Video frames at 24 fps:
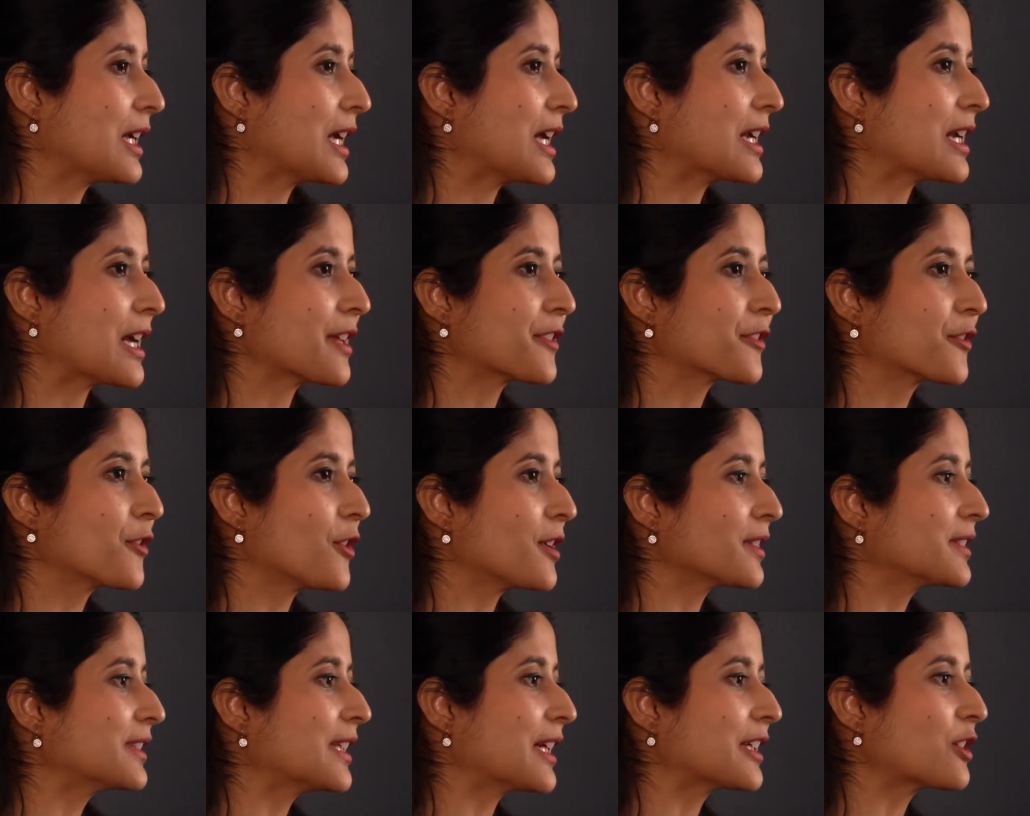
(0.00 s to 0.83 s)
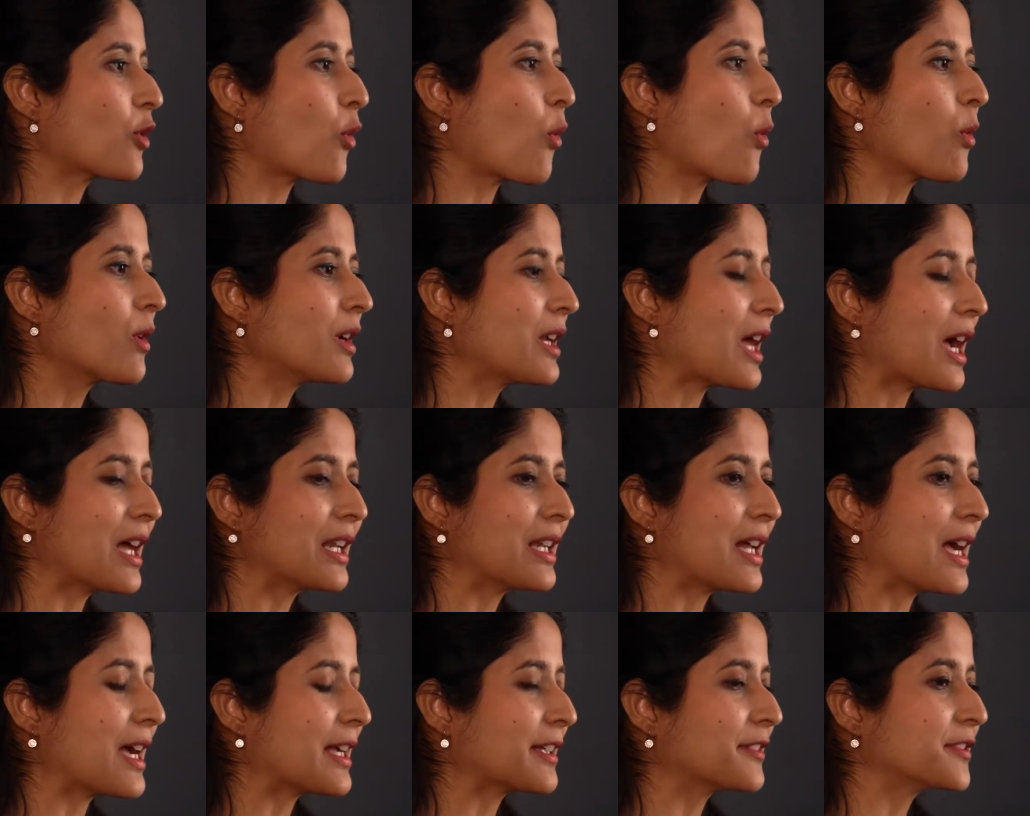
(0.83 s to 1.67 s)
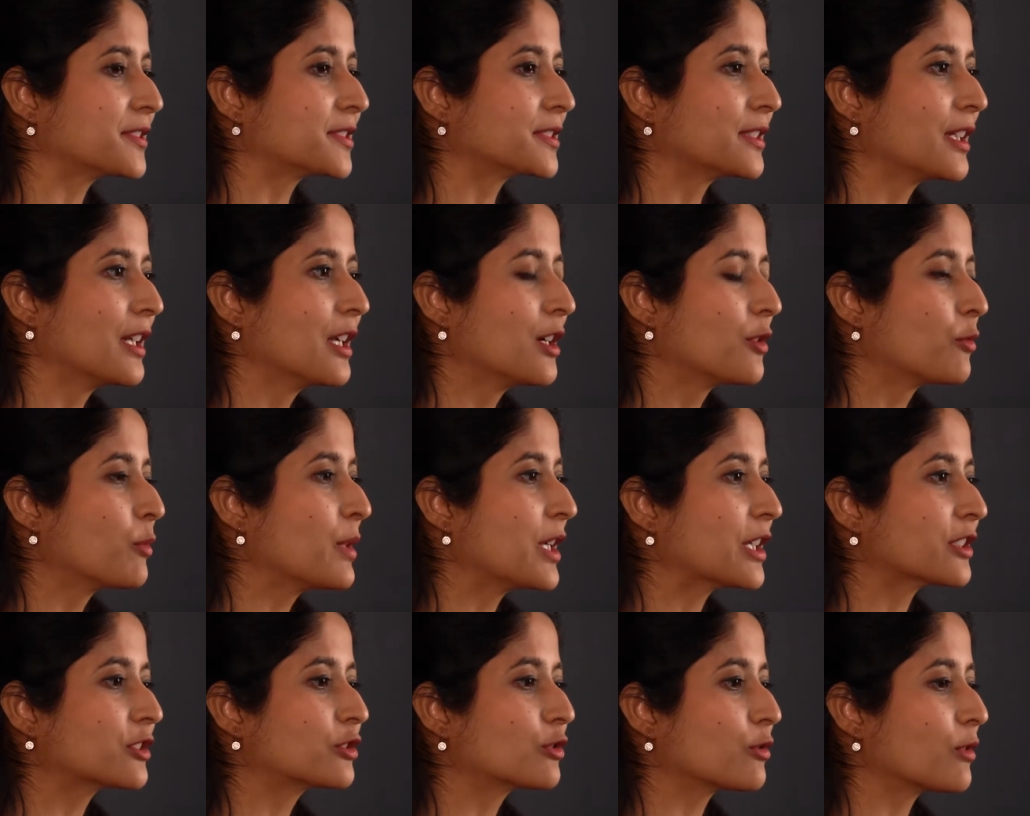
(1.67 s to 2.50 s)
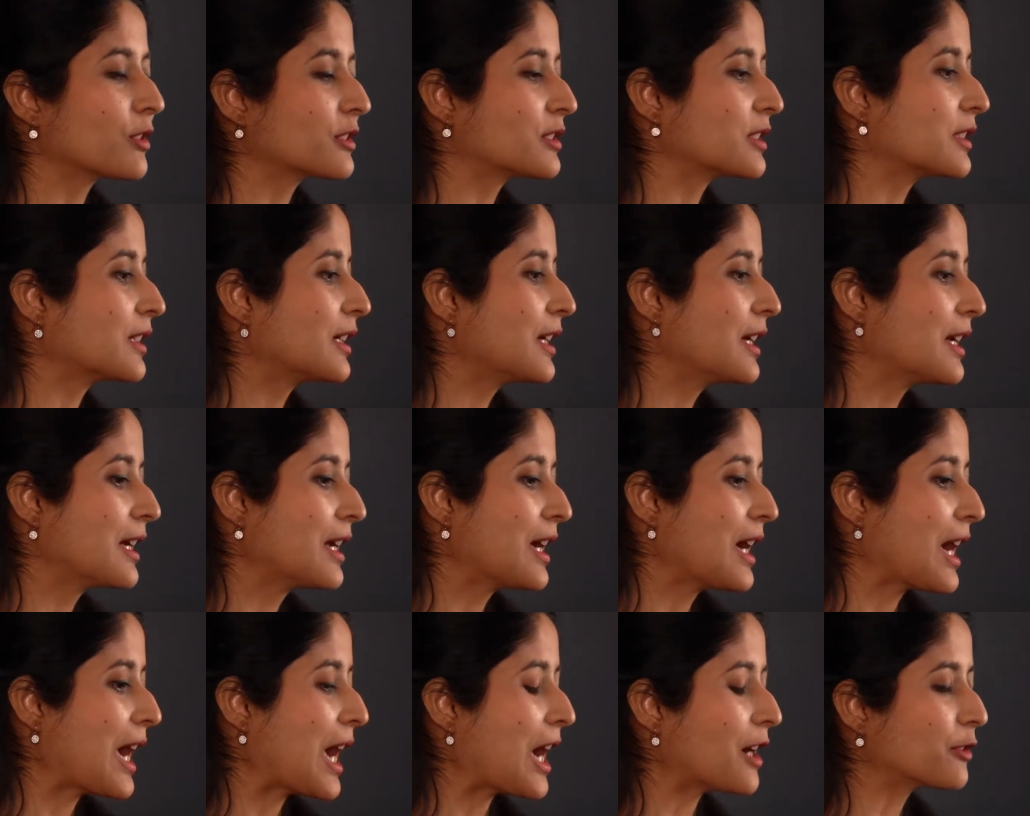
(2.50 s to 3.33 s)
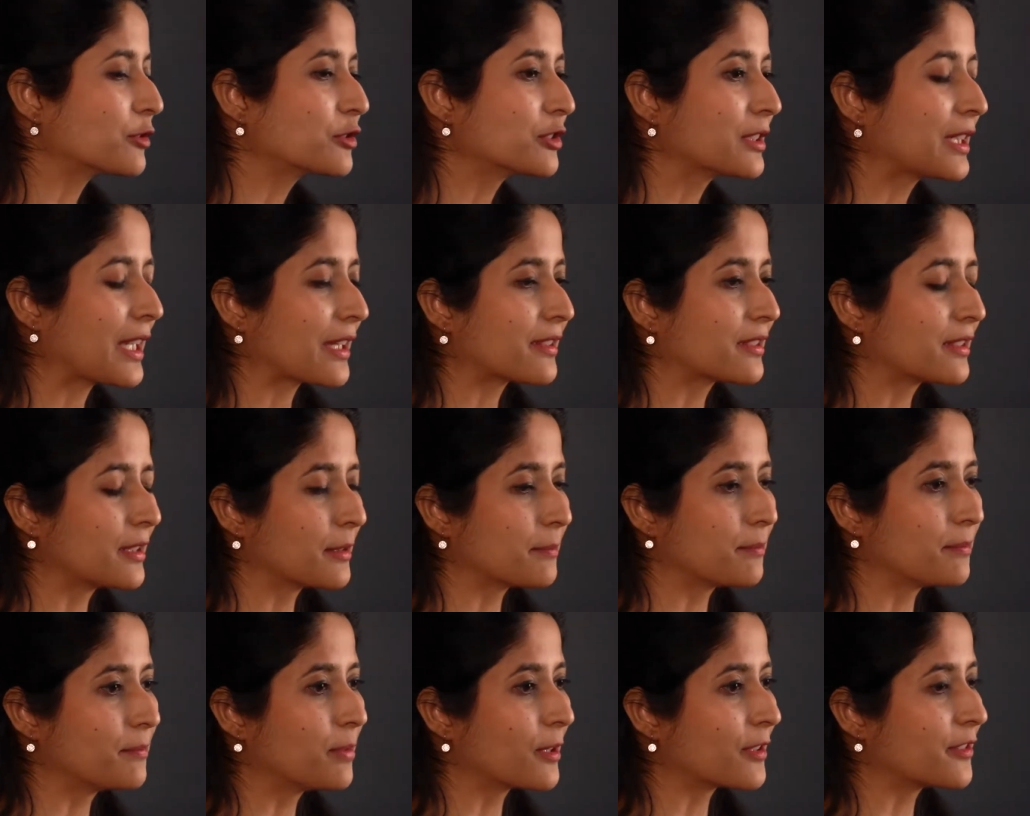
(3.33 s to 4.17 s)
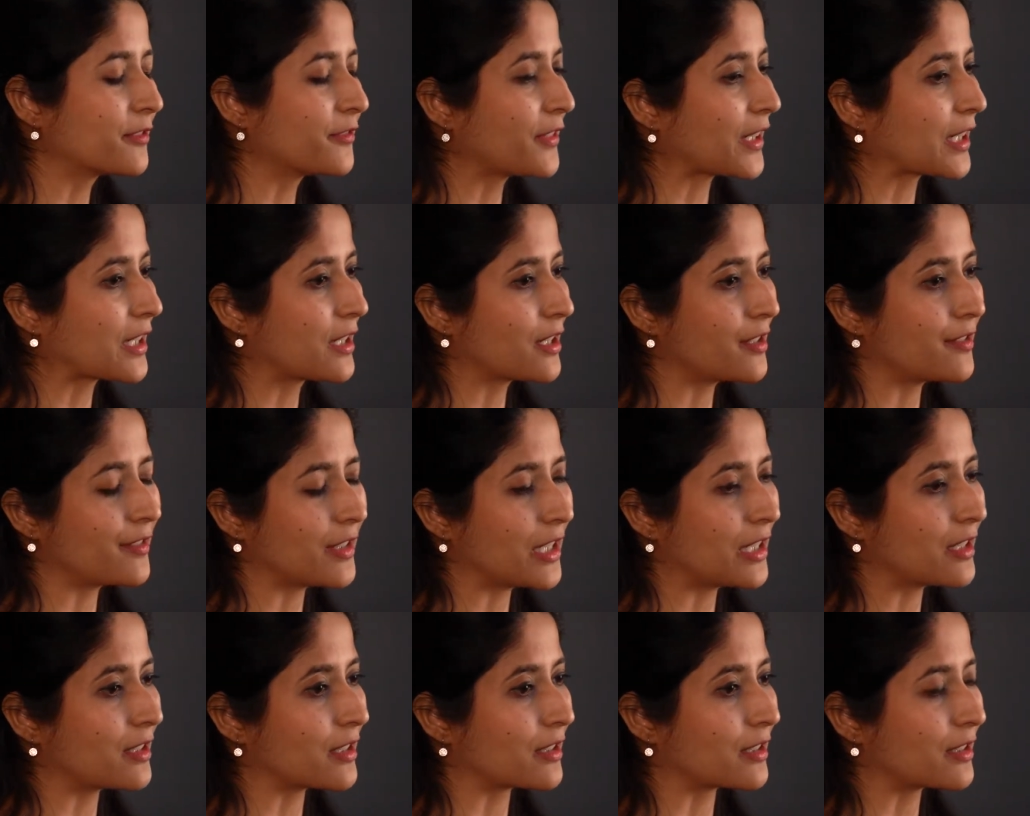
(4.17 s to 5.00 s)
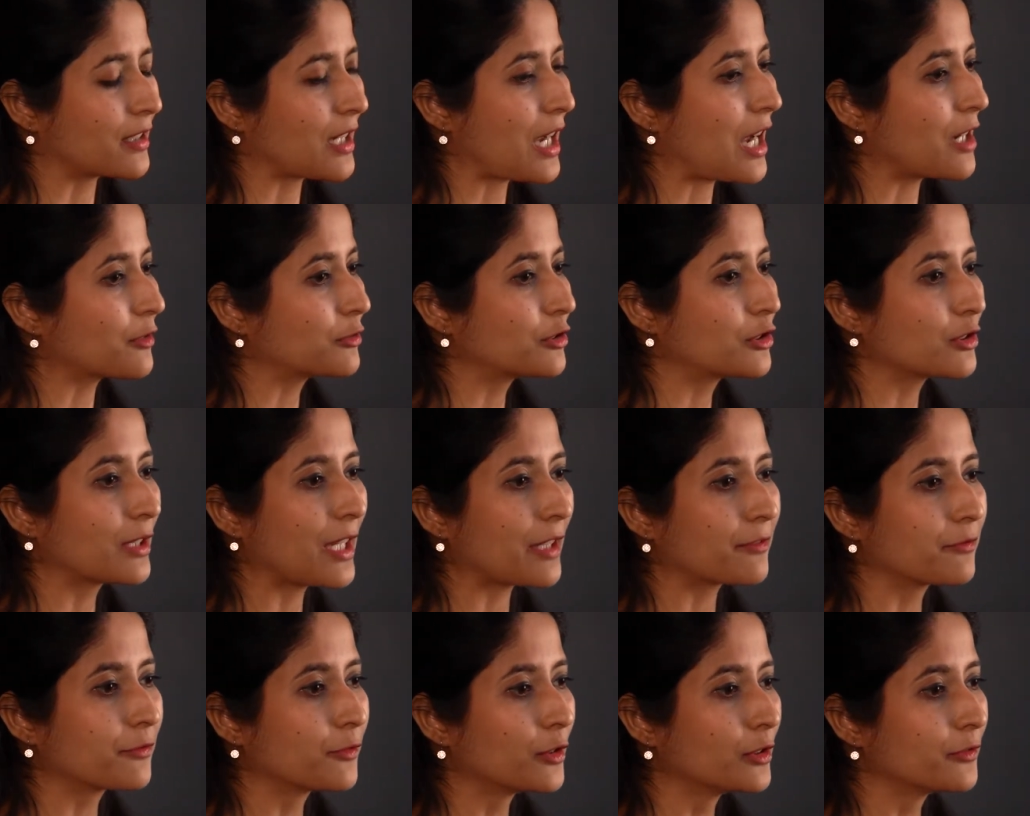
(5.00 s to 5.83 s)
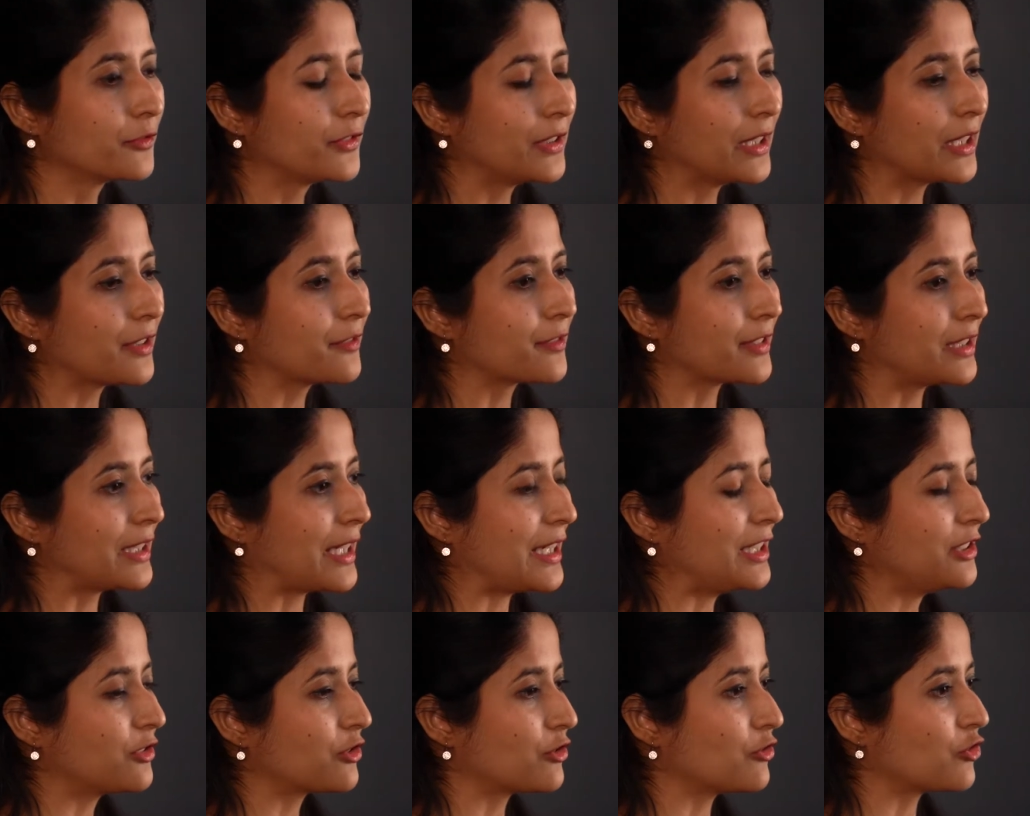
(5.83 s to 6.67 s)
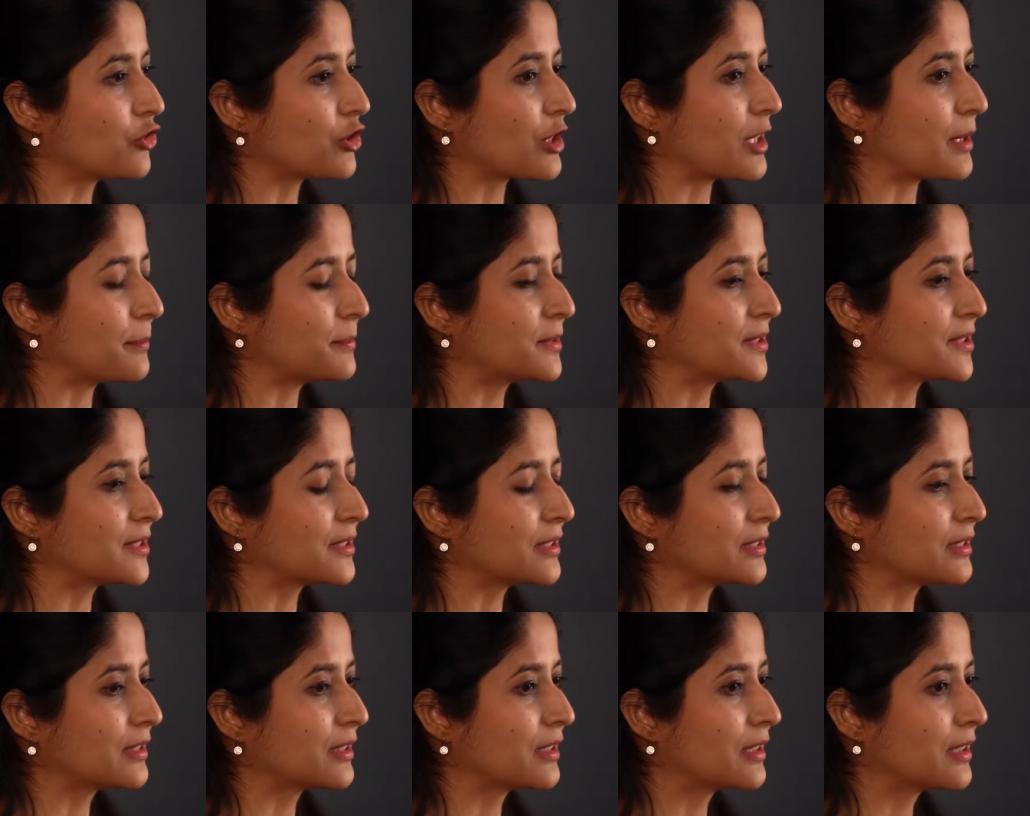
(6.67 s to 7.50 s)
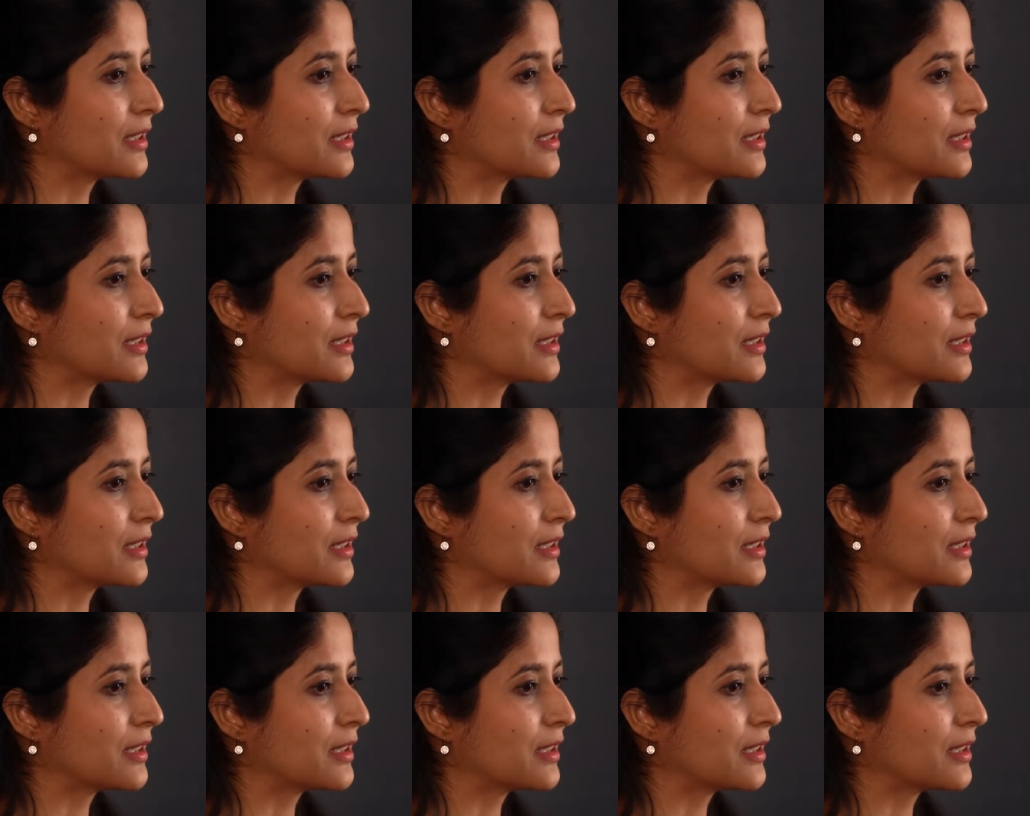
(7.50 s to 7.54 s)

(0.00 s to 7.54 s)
And I thought that all our lives we are taught how to get the perfect career, how to get fulfilling relationships.